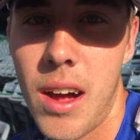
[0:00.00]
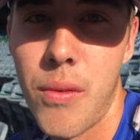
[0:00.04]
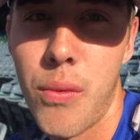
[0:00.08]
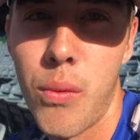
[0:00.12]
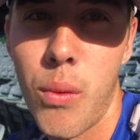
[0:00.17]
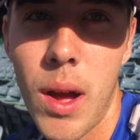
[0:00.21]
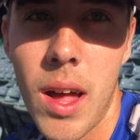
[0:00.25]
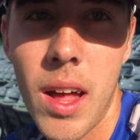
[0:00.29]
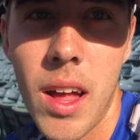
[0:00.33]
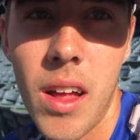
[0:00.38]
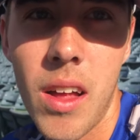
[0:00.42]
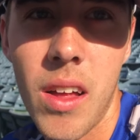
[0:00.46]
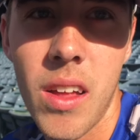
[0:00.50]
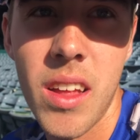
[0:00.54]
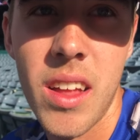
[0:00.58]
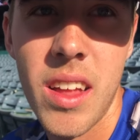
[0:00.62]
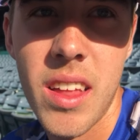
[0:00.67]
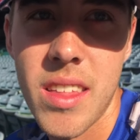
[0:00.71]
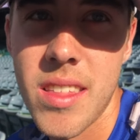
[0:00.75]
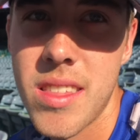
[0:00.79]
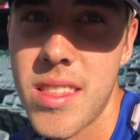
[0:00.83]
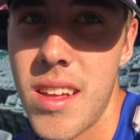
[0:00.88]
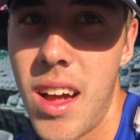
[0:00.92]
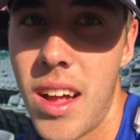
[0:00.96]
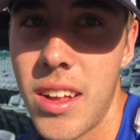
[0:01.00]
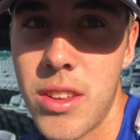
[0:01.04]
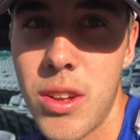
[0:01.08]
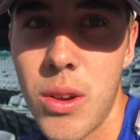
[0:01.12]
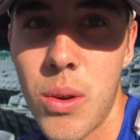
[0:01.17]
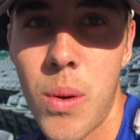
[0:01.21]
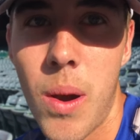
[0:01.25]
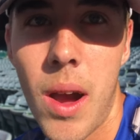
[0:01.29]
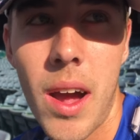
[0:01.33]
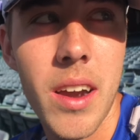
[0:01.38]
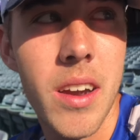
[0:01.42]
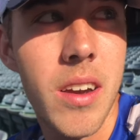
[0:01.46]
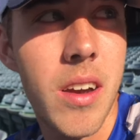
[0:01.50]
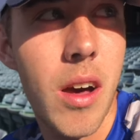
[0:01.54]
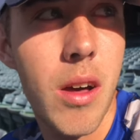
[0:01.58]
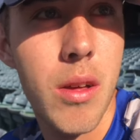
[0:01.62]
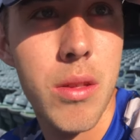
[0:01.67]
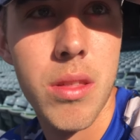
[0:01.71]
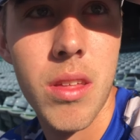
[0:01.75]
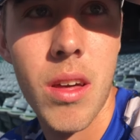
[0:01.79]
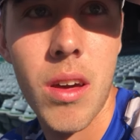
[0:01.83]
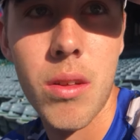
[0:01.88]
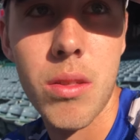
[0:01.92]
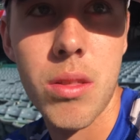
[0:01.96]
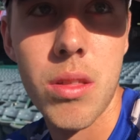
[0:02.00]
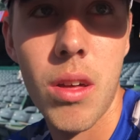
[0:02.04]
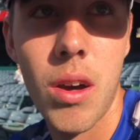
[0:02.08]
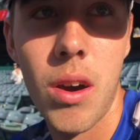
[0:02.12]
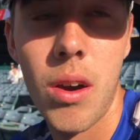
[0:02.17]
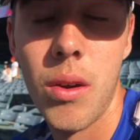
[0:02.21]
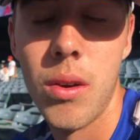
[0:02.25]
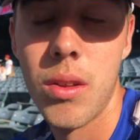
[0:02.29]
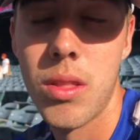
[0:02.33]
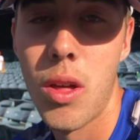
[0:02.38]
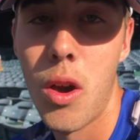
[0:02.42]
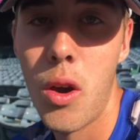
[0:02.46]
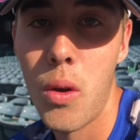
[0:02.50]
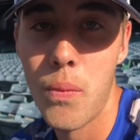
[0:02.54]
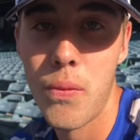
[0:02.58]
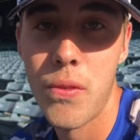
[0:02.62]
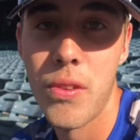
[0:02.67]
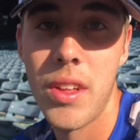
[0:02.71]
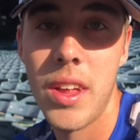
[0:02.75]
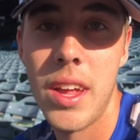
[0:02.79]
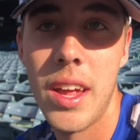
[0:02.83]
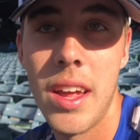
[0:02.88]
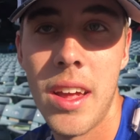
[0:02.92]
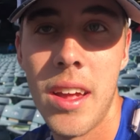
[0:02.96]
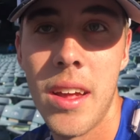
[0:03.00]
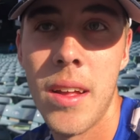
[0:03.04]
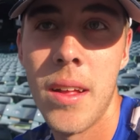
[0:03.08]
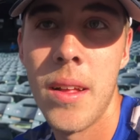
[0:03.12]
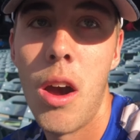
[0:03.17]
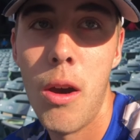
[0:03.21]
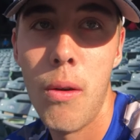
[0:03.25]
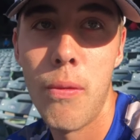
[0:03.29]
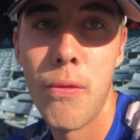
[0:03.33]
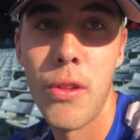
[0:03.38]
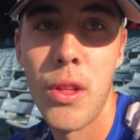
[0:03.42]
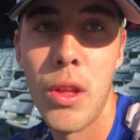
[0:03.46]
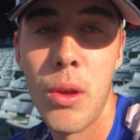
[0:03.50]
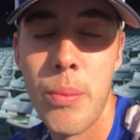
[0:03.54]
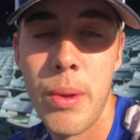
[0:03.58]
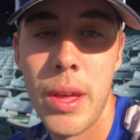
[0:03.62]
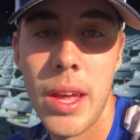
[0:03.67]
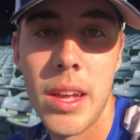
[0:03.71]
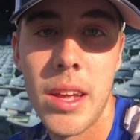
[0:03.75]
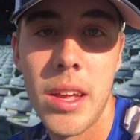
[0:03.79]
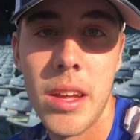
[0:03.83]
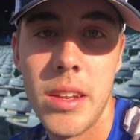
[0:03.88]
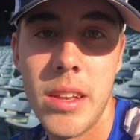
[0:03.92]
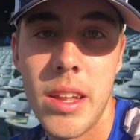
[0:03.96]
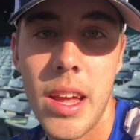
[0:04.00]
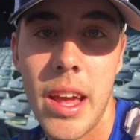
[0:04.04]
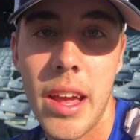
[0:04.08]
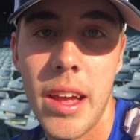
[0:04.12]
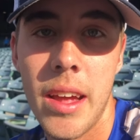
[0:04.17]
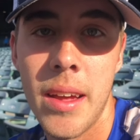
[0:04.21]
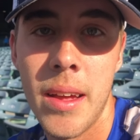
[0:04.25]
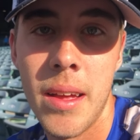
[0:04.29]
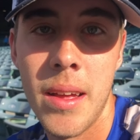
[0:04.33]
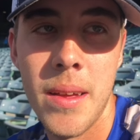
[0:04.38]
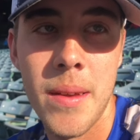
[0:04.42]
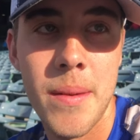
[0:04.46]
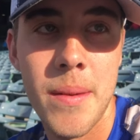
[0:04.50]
off well. It's not too crowded also, so it's hopefully it'll be a good day.